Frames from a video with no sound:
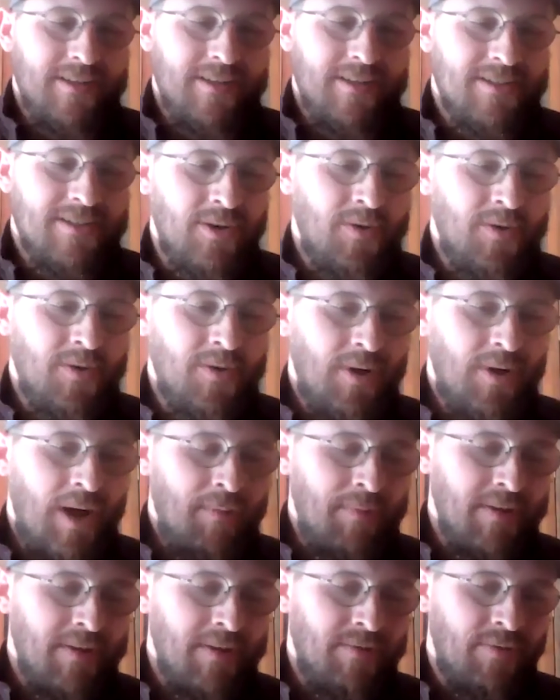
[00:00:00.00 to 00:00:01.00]
So
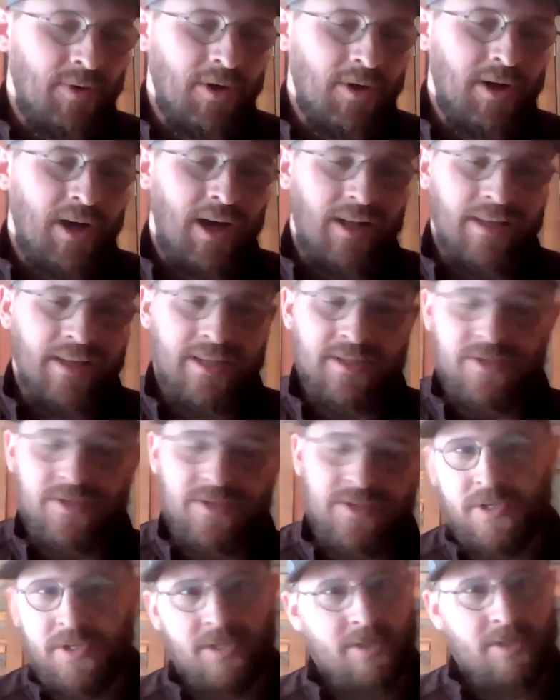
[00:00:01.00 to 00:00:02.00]
wonderful. Up in Fort
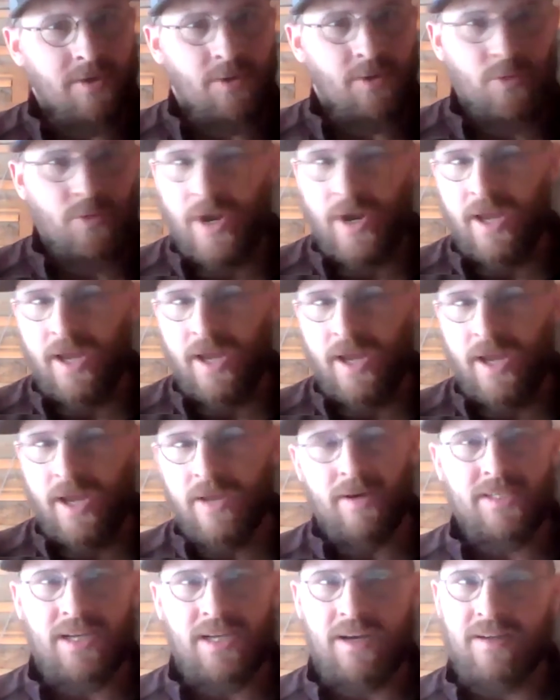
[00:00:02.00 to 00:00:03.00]
Collins, which is a
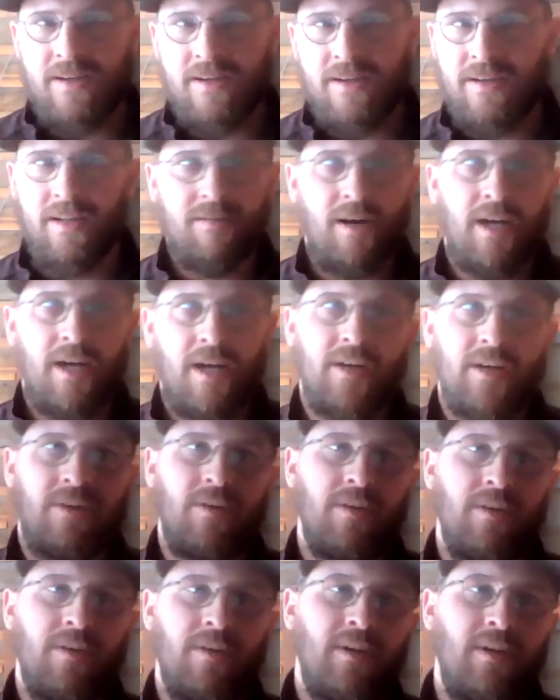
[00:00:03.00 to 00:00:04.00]
great town in
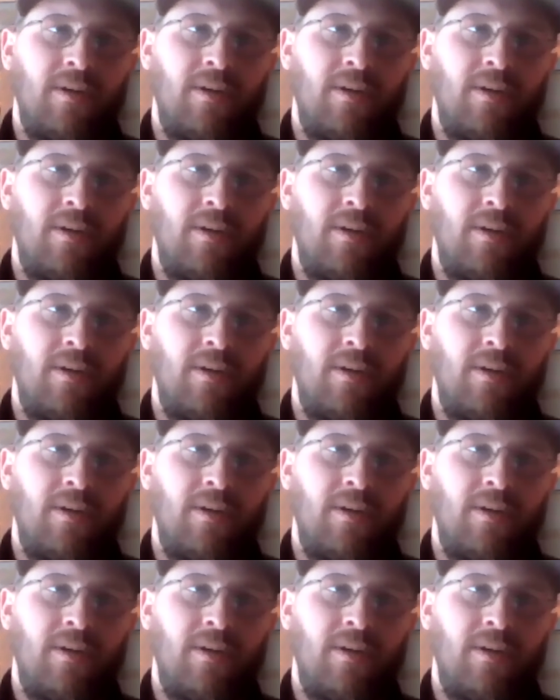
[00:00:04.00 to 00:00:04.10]
Colorado,